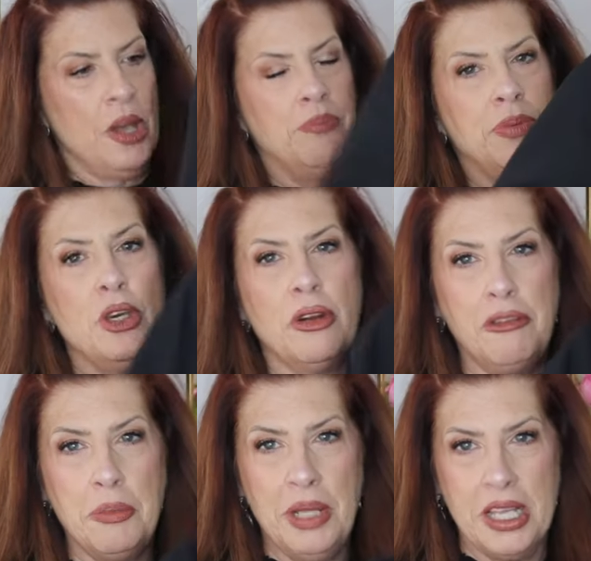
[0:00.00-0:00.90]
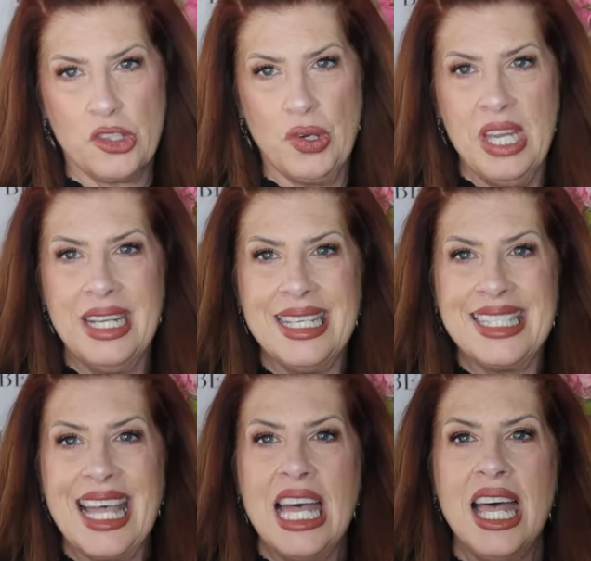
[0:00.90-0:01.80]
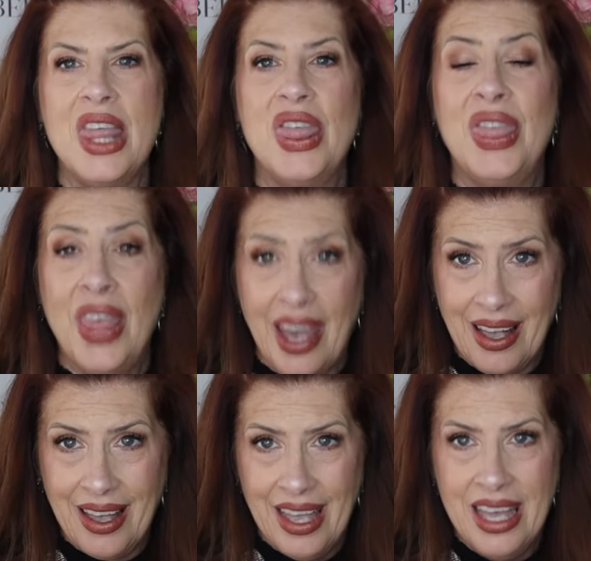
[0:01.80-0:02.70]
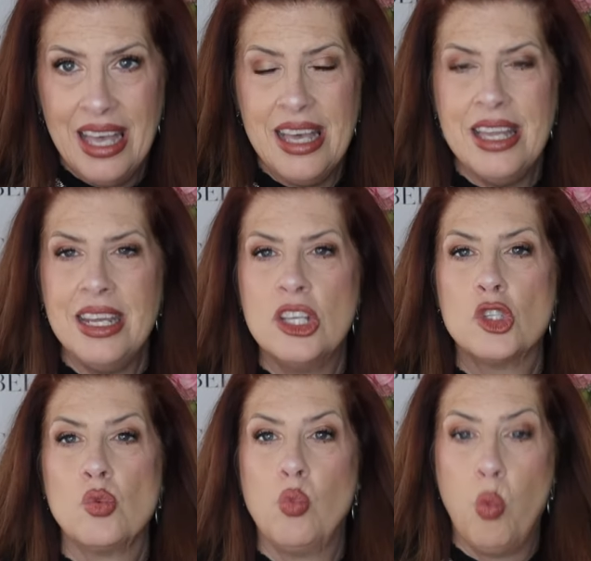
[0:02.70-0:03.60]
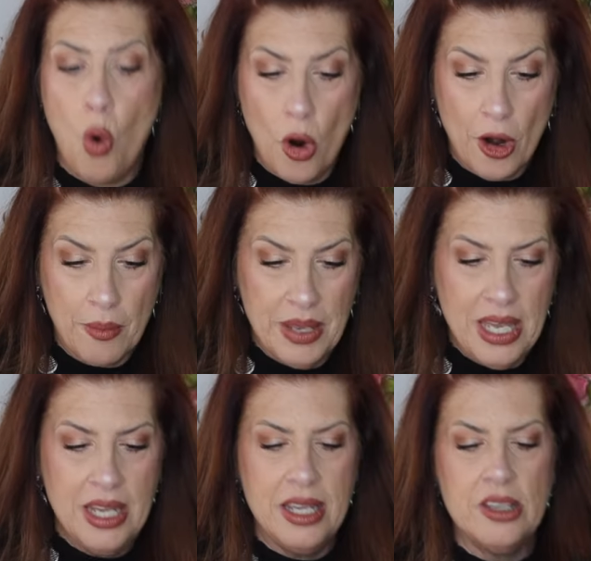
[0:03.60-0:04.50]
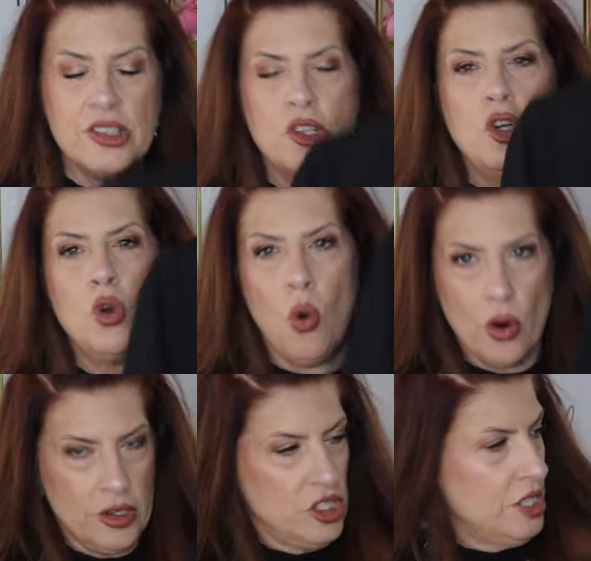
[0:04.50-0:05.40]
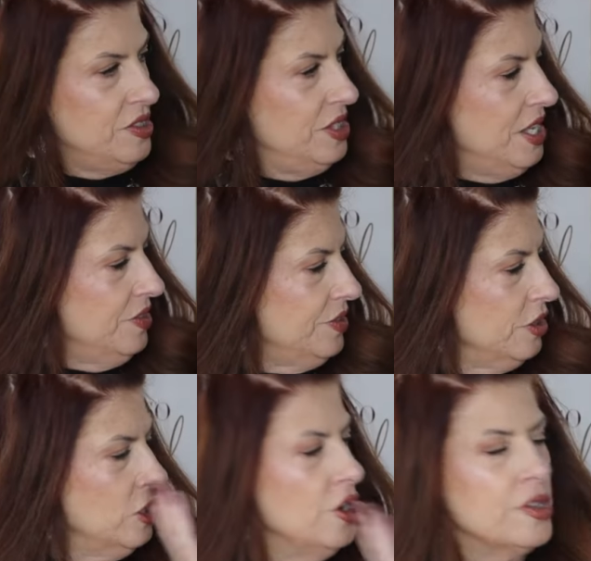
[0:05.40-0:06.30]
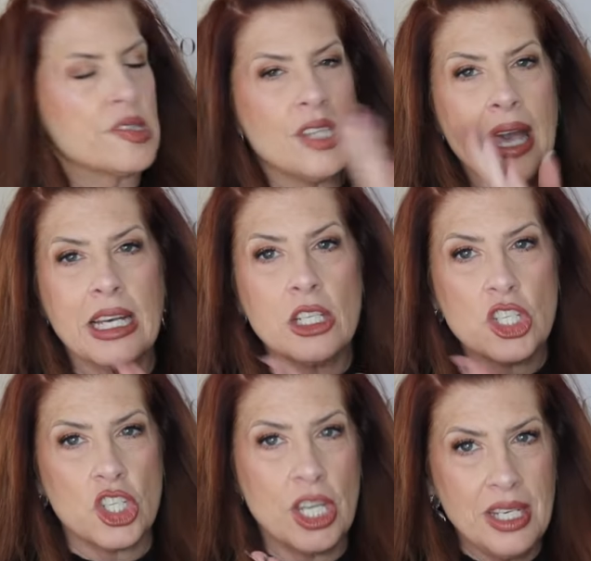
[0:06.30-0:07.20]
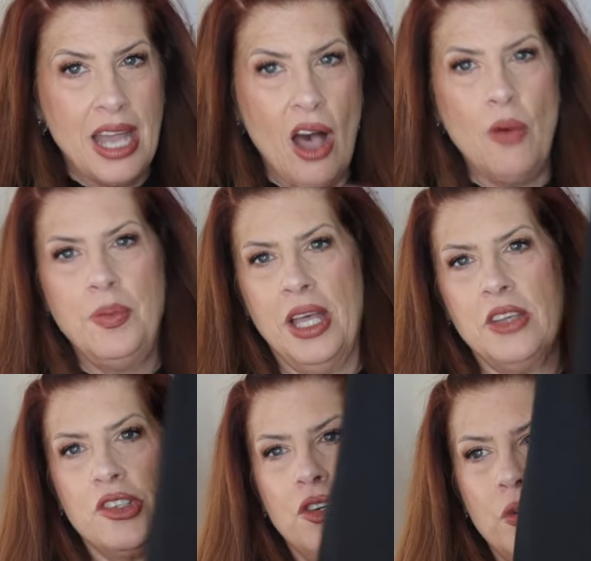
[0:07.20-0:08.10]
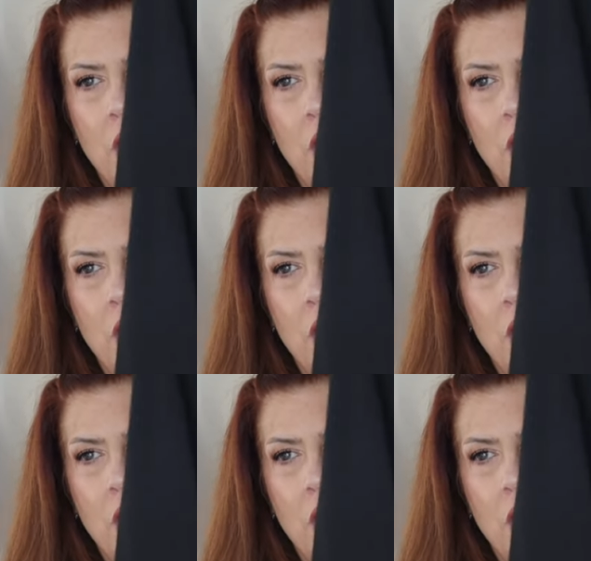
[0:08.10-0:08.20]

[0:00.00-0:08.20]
a beautiful blazer. It is thick. It is warm. It is gorgeous. This looks like a Chanel blazer, you